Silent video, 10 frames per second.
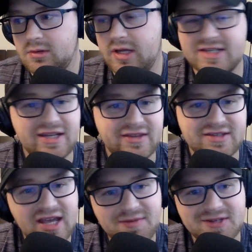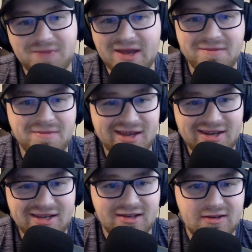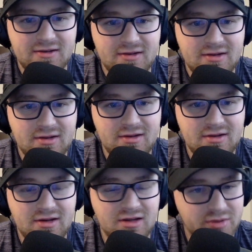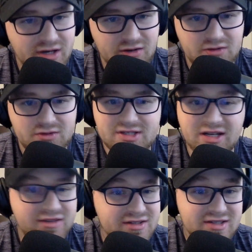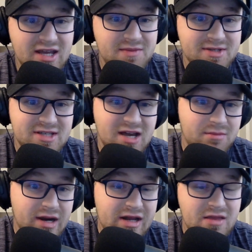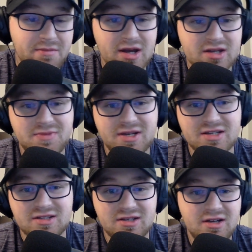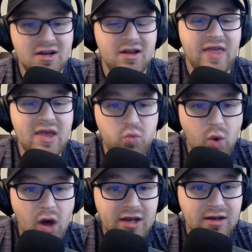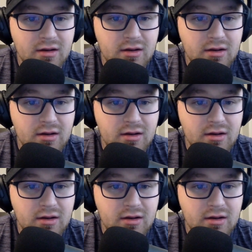It's not the same as Peyton Manning and the Broncos. It's not the same as Tom Brady and the Bucs, because they won.